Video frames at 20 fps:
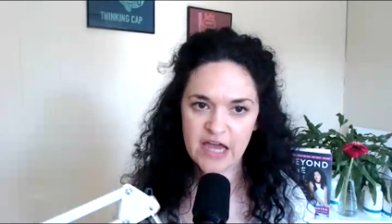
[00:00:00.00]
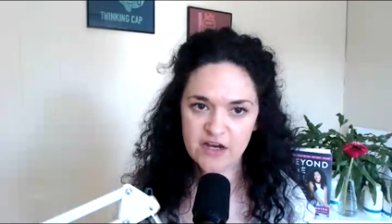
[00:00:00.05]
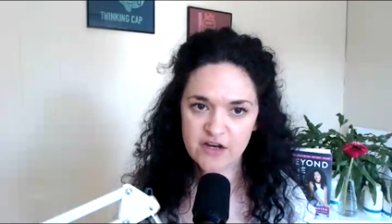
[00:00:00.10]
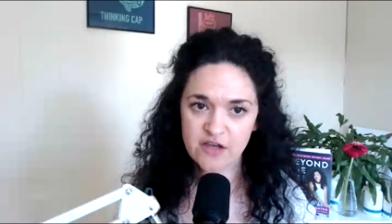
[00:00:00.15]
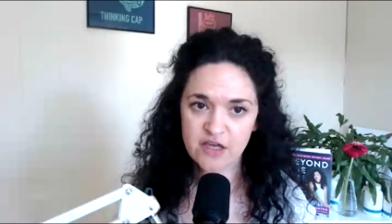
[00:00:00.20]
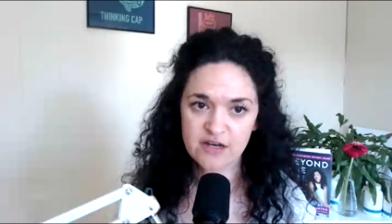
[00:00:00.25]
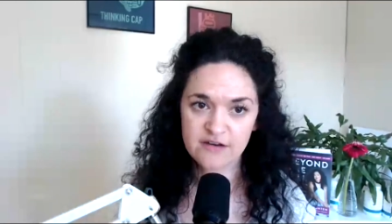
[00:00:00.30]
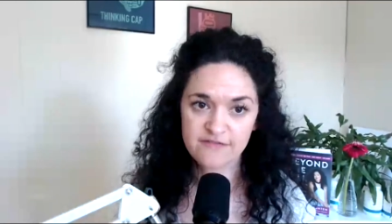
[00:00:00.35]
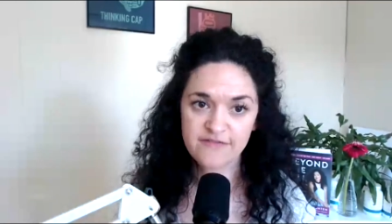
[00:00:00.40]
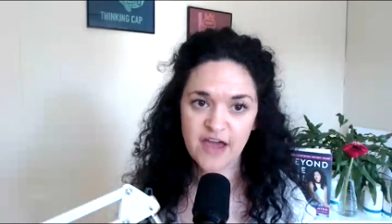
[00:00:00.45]

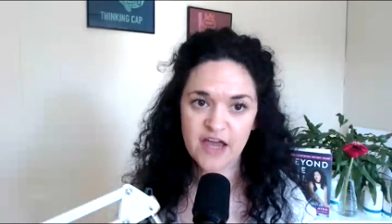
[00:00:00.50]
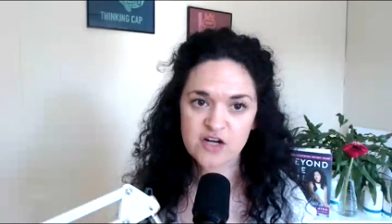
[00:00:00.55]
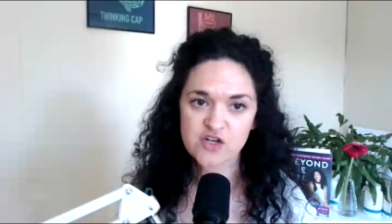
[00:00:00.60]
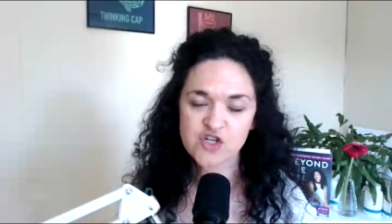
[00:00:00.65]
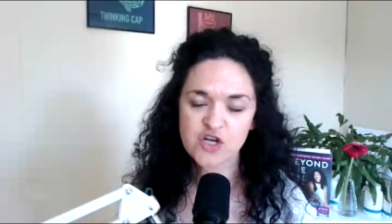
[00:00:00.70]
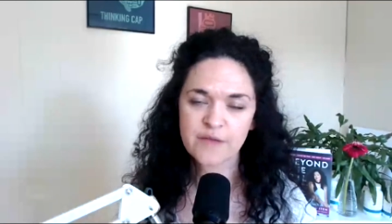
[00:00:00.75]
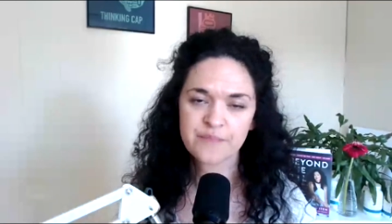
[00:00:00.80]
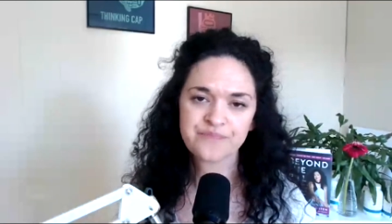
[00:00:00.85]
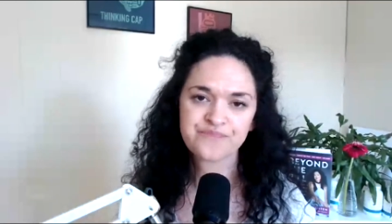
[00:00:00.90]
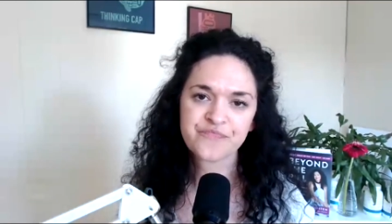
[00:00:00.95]

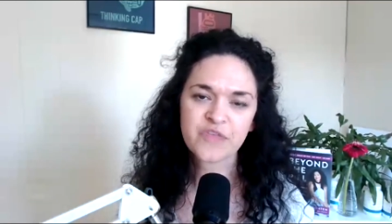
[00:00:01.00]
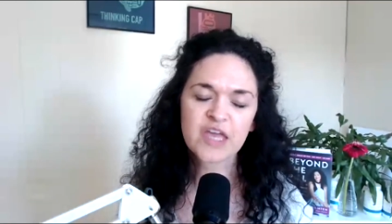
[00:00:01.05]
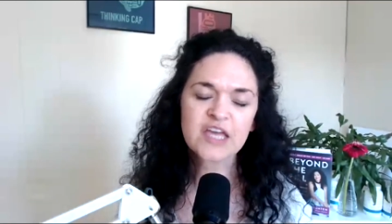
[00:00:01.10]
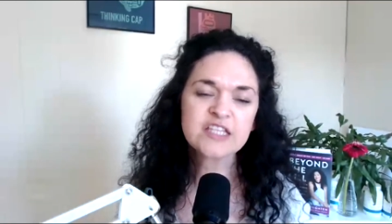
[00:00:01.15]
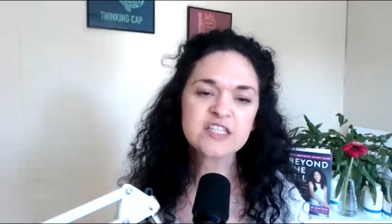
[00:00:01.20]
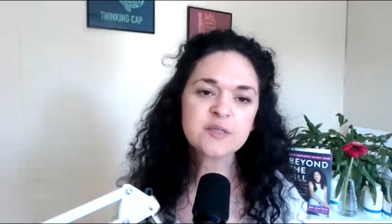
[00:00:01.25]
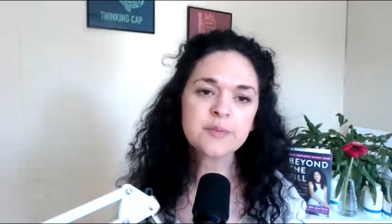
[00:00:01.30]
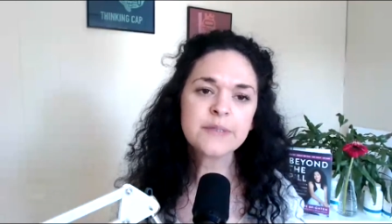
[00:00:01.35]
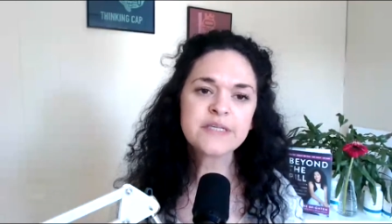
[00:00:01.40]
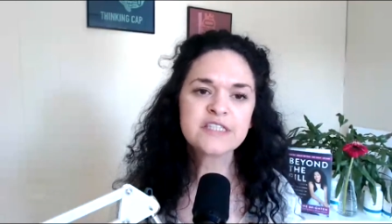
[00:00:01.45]
infection?
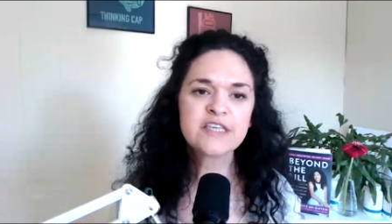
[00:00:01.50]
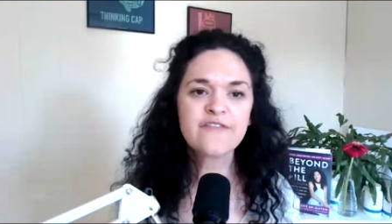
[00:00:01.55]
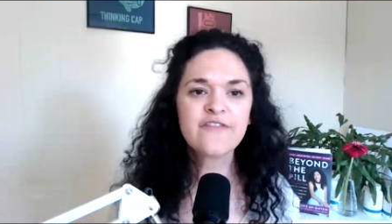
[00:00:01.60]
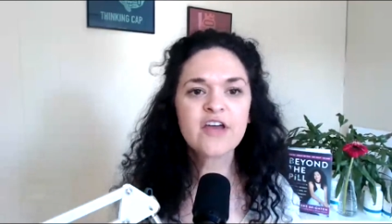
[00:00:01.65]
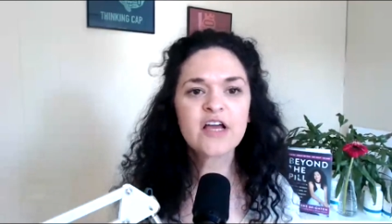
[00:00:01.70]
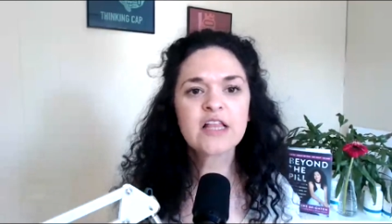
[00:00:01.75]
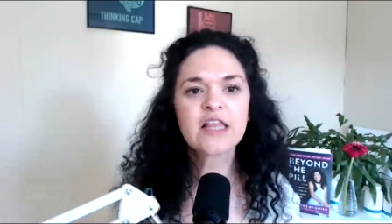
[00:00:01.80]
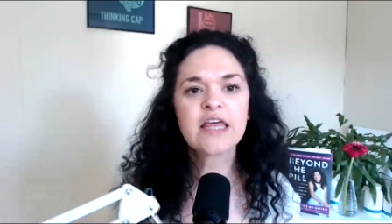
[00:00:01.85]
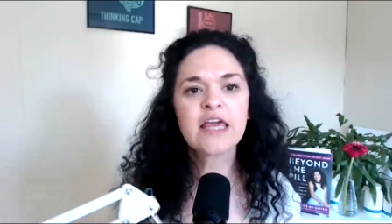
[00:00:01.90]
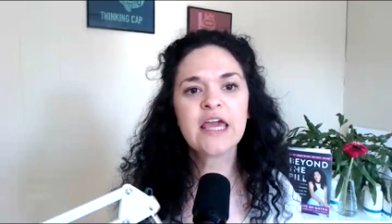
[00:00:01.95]
It's
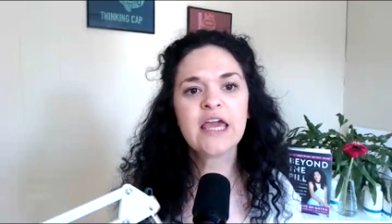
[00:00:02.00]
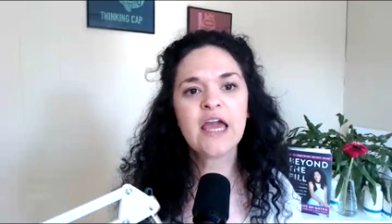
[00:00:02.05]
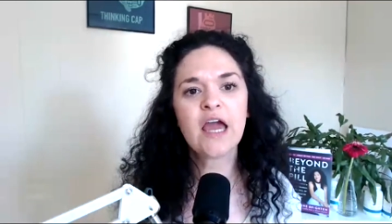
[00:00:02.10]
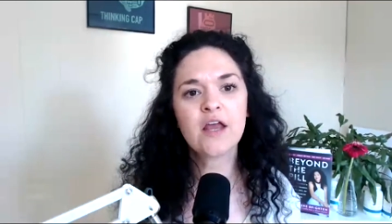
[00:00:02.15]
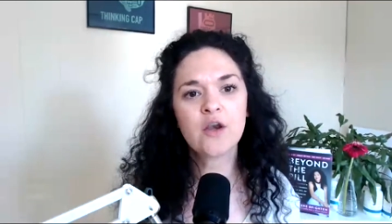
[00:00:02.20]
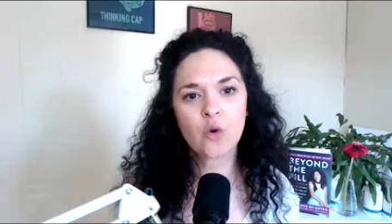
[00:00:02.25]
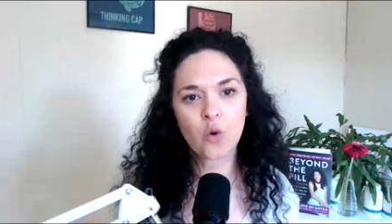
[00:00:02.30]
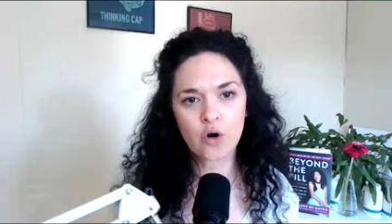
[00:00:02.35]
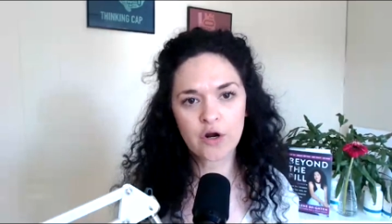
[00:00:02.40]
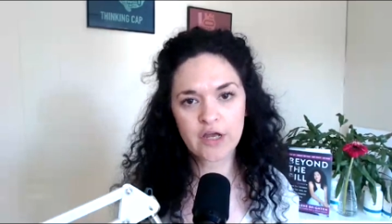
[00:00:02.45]
specifically
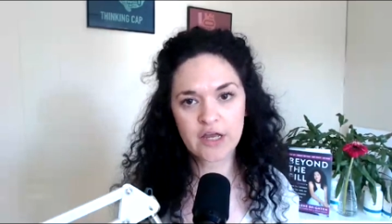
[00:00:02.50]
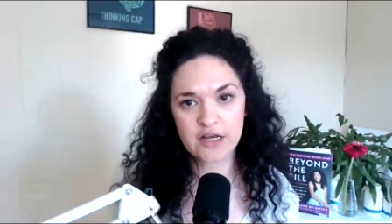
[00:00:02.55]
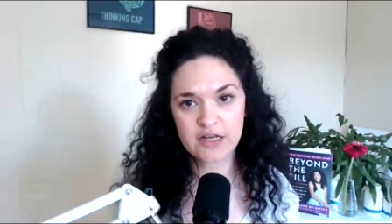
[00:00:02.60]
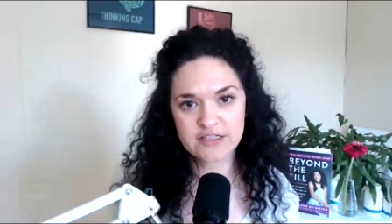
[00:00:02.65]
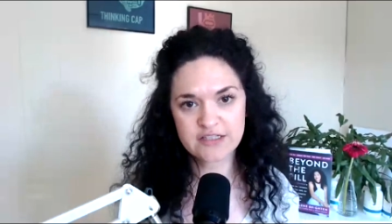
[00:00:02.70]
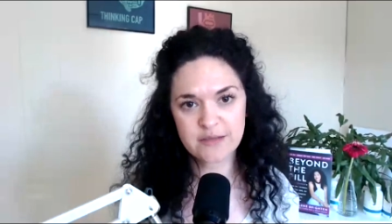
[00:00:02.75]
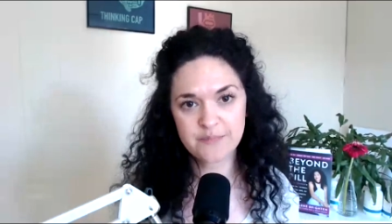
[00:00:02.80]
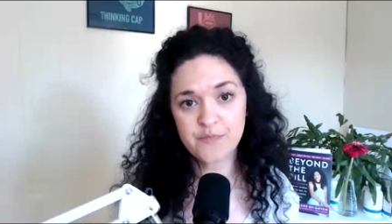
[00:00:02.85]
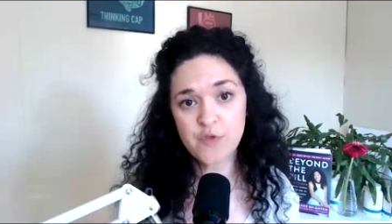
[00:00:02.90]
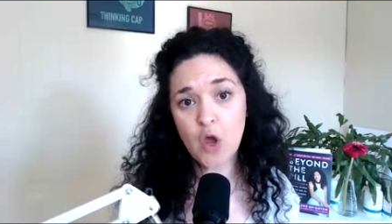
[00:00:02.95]
an
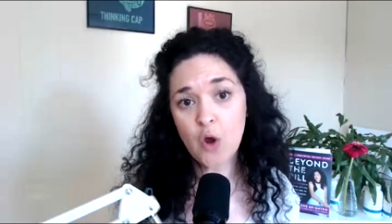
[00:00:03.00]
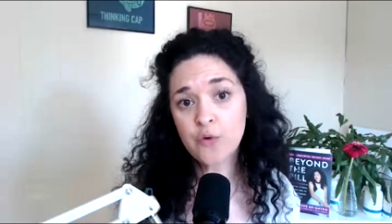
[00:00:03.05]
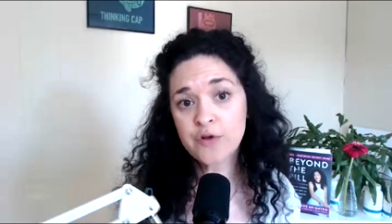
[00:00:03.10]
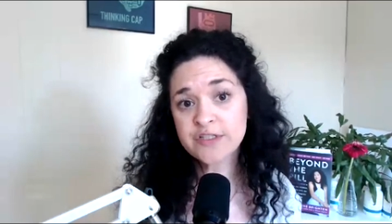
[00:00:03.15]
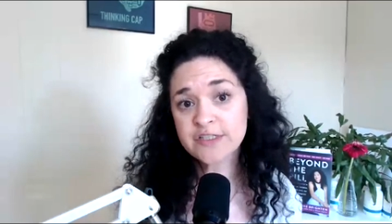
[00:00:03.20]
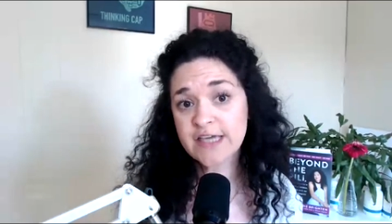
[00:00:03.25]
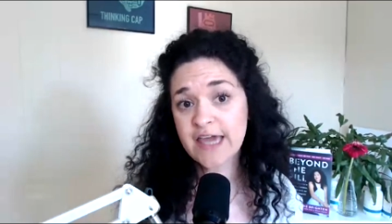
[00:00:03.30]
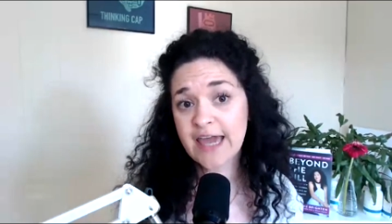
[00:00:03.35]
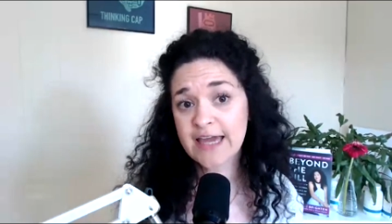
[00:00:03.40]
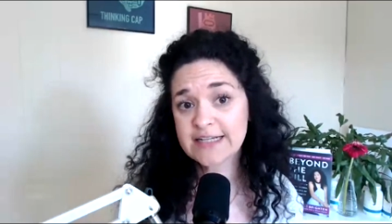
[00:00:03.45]
organism known
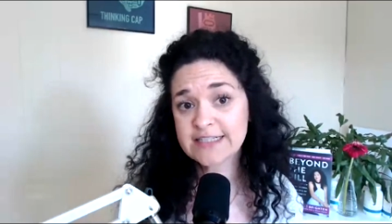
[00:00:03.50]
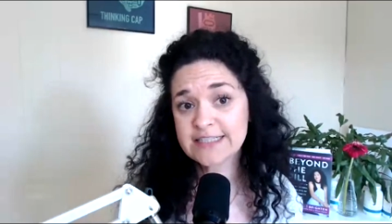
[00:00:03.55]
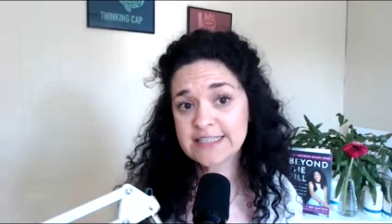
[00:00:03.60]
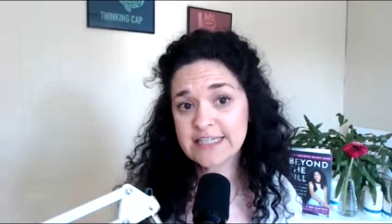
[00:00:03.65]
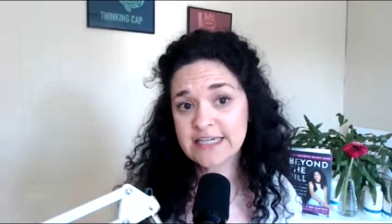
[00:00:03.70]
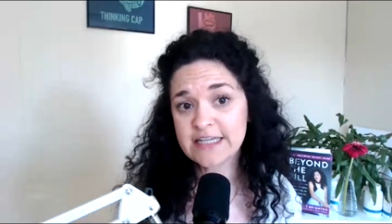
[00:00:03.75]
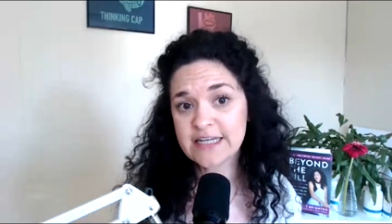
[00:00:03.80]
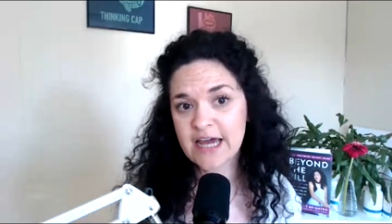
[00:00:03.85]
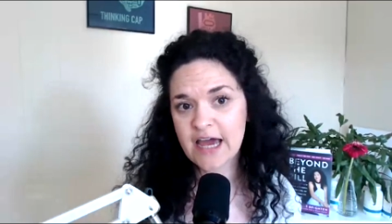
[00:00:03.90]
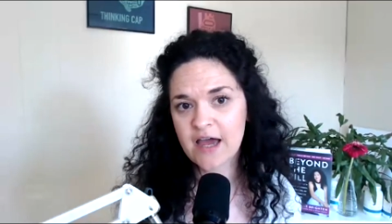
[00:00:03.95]
as
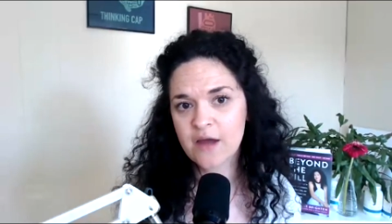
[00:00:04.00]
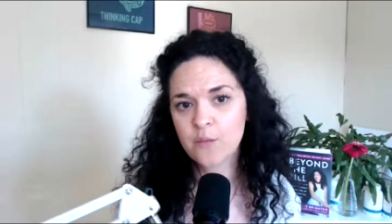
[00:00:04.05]
Candida,